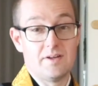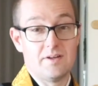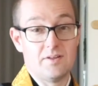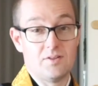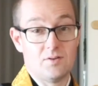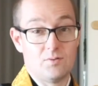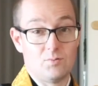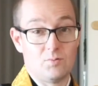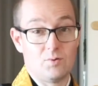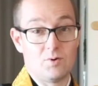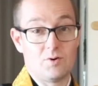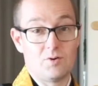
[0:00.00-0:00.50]
in
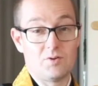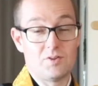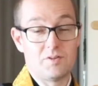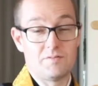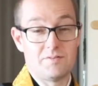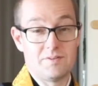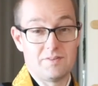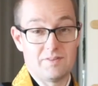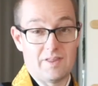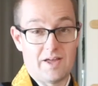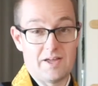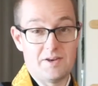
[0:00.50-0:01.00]
the world of
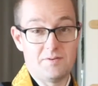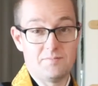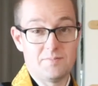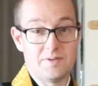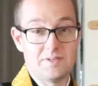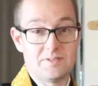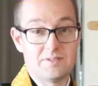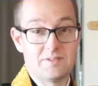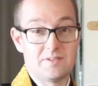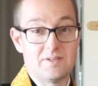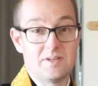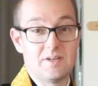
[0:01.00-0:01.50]

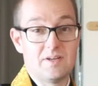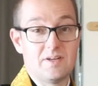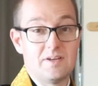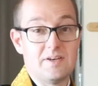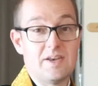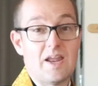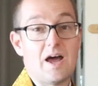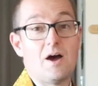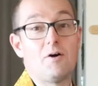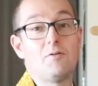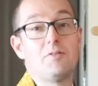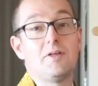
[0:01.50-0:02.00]
enlightenment,
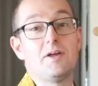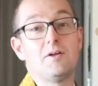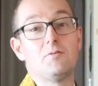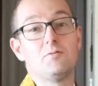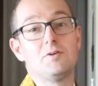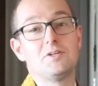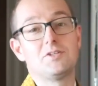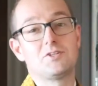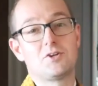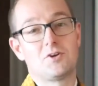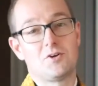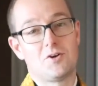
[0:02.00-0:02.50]
now they
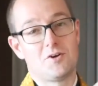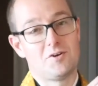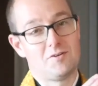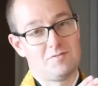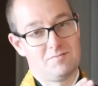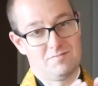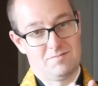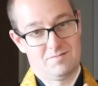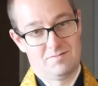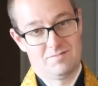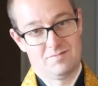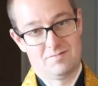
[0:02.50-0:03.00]
return
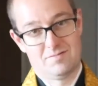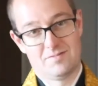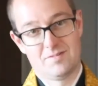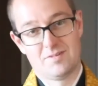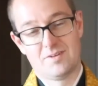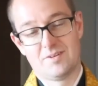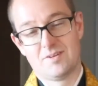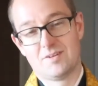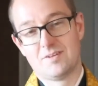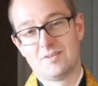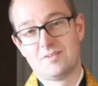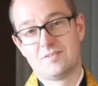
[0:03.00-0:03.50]

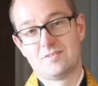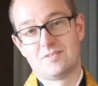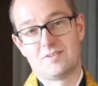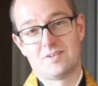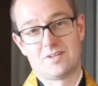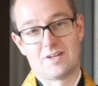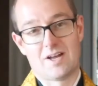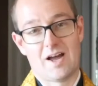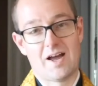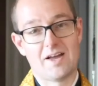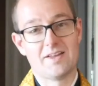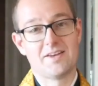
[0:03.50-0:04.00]

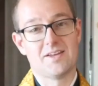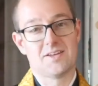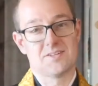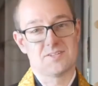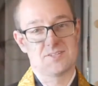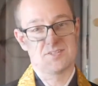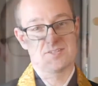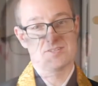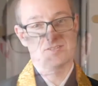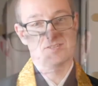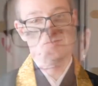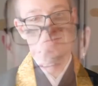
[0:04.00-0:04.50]
to guide
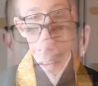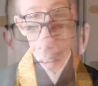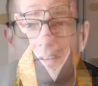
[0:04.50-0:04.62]
us.